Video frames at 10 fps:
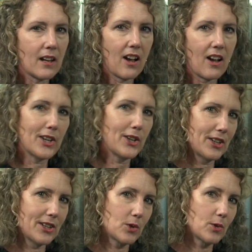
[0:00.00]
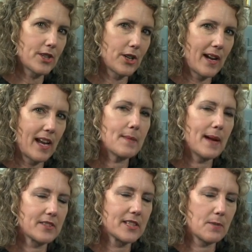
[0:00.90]
I heard also, and you may
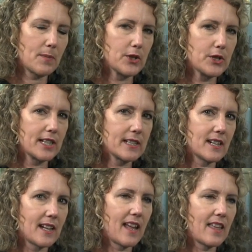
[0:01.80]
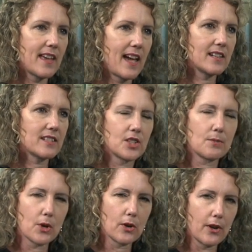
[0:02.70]
have seen a post yesterday, that
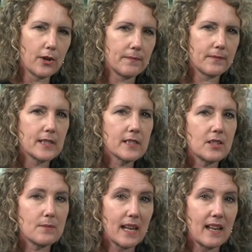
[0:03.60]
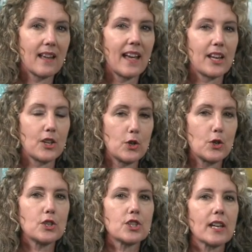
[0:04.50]
tomorrow there's going to be a
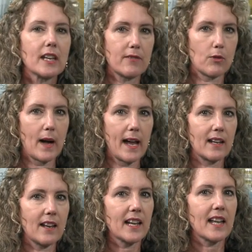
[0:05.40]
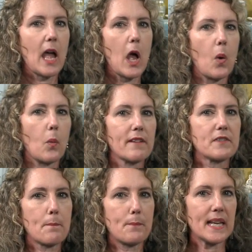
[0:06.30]
huge giveaway, like one of
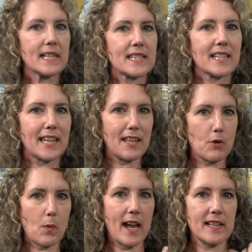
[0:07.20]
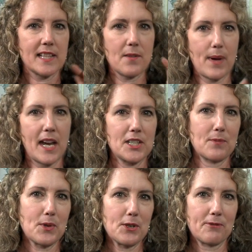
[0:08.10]
the biggest giveaways that Paint It
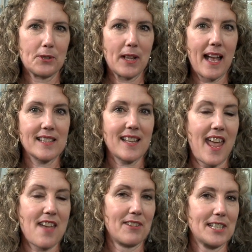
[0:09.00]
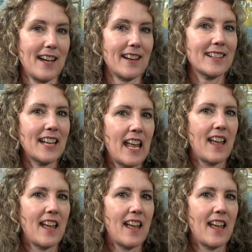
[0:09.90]
Beautiful has ever done.